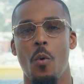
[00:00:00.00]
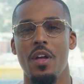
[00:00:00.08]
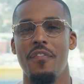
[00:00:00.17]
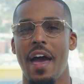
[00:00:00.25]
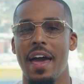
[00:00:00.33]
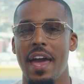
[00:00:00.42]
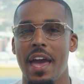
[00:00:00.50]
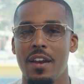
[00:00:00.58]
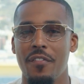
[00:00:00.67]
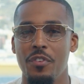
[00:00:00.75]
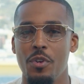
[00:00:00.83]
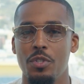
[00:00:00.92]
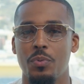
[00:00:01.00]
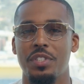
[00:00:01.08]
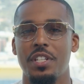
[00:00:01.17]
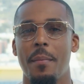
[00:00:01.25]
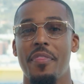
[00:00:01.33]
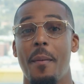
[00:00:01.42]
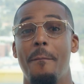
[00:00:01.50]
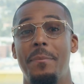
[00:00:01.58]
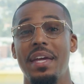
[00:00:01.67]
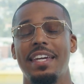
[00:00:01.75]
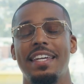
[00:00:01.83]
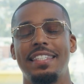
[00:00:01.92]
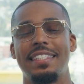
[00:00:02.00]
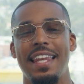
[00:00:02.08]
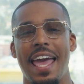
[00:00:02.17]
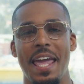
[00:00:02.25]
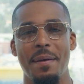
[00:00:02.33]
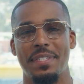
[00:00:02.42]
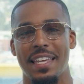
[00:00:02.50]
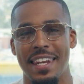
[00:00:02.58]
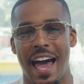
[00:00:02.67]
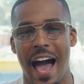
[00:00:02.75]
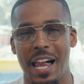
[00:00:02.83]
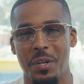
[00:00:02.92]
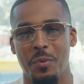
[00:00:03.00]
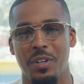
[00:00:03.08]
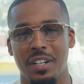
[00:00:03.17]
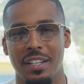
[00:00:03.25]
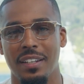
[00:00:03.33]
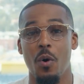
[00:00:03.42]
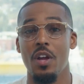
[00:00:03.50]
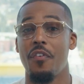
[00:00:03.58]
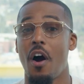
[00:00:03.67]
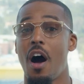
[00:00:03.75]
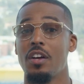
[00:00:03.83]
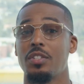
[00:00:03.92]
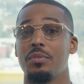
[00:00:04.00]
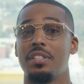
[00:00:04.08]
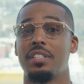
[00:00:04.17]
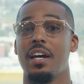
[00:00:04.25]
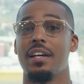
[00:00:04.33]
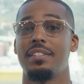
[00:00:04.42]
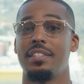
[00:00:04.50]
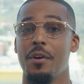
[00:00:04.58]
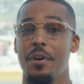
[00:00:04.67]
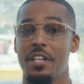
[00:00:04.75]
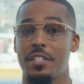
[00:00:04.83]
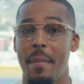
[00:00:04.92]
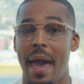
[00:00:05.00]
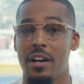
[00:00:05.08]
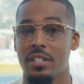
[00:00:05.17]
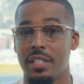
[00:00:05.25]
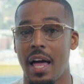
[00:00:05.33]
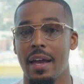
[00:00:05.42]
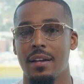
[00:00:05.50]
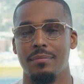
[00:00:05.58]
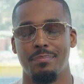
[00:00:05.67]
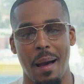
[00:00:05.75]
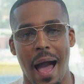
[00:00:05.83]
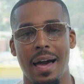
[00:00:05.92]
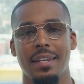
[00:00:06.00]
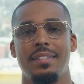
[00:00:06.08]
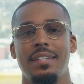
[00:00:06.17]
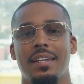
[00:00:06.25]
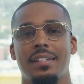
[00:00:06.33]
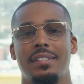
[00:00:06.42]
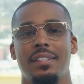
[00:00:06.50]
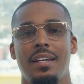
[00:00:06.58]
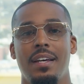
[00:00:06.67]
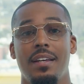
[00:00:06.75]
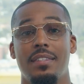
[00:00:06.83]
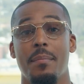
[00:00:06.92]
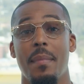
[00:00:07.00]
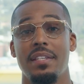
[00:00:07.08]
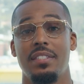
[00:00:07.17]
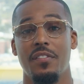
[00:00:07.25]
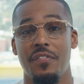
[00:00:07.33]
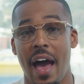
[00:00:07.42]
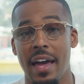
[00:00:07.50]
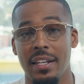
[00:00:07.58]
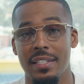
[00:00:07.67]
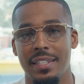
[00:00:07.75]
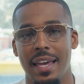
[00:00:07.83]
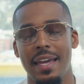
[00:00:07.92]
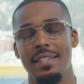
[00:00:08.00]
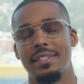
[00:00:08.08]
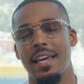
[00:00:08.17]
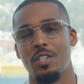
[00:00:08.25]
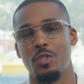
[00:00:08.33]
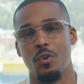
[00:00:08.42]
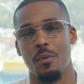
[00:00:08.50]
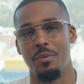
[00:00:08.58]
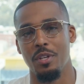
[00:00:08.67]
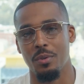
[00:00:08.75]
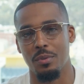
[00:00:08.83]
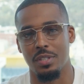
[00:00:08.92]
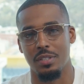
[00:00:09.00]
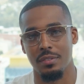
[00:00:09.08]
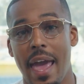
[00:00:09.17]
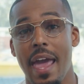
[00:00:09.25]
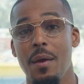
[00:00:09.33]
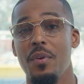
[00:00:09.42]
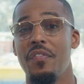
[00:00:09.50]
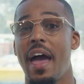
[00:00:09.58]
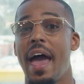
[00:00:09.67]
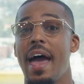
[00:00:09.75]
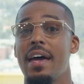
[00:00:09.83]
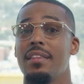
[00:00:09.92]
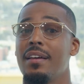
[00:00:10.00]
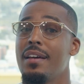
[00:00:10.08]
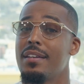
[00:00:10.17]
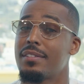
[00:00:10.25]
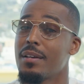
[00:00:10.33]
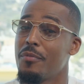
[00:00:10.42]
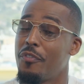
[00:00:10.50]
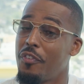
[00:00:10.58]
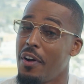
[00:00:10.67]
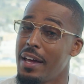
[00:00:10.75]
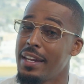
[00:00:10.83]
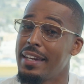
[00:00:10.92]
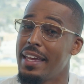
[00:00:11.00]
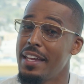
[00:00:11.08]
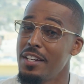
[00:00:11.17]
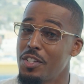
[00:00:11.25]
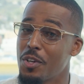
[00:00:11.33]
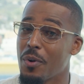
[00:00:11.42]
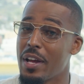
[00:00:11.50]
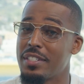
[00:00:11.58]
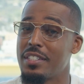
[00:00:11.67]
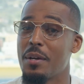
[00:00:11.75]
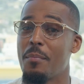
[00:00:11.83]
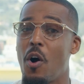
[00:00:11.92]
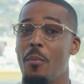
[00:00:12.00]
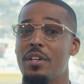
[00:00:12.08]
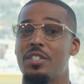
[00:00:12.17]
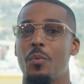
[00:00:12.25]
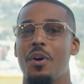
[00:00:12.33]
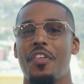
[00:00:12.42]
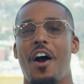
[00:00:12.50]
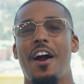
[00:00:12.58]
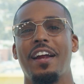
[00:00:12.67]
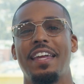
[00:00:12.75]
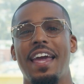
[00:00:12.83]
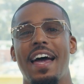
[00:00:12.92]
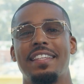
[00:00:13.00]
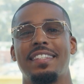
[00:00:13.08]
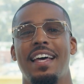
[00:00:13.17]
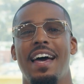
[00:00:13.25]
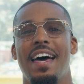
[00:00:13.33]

we've had interviews with some of the biggest names in Hollywood. We've also discussed serious matters like politics, domestic violence, and sexual abuse. And we've had some fun and interesting moments with our guests,